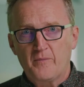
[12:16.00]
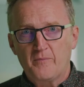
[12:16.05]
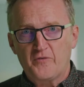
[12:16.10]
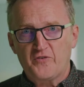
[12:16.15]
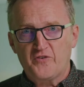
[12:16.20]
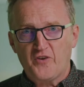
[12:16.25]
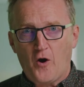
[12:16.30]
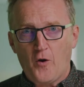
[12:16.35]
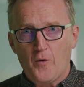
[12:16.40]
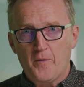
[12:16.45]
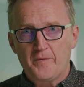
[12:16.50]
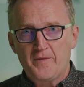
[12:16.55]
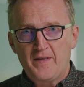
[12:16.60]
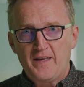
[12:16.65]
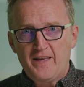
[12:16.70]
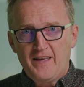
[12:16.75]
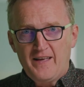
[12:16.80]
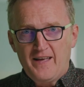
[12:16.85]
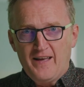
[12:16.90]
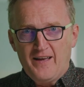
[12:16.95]
So,
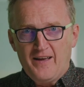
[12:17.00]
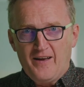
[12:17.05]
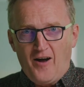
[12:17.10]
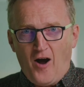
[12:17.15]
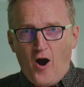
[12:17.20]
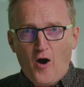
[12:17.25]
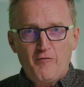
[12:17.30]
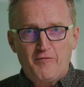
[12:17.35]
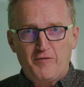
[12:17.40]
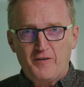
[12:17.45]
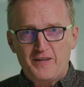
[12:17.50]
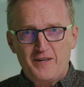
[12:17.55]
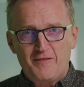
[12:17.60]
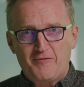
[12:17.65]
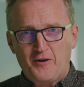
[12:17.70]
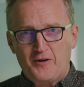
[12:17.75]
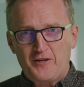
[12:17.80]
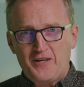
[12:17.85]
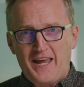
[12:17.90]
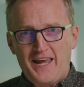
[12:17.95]
hopefully
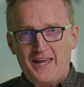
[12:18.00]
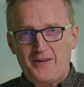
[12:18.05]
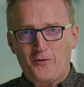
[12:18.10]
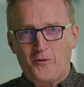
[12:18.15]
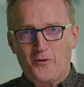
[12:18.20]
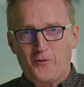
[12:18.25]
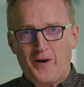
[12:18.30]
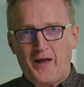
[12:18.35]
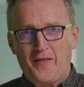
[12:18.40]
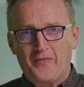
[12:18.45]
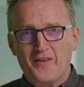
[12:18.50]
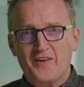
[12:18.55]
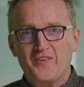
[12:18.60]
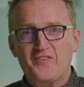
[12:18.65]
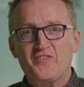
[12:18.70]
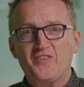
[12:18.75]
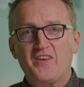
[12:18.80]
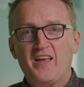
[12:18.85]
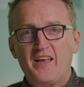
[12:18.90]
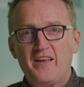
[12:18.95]
you've got your head all around
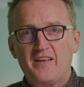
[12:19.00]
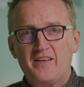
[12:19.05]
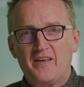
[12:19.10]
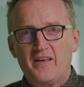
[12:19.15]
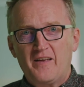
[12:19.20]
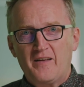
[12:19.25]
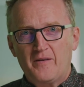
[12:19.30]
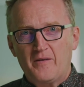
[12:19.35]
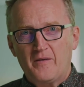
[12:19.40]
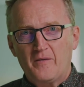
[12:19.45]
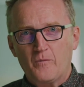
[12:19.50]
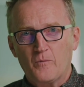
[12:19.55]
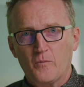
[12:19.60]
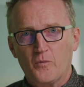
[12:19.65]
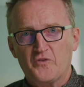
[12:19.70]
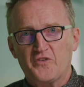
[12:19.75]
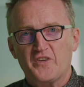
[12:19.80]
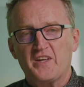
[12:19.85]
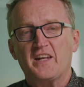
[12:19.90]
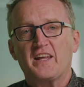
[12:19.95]
this.
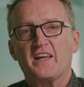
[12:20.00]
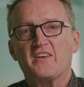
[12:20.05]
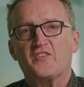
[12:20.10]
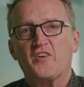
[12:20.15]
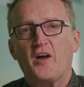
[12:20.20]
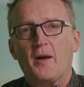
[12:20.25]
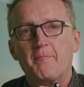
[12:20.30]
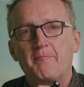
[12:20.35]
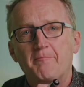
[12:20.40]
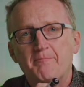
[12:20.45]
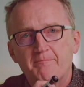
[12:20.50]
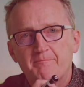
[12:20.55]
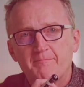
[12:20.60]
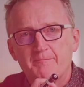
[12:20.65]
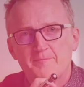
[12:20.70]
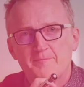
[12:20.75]
We'll see you next time.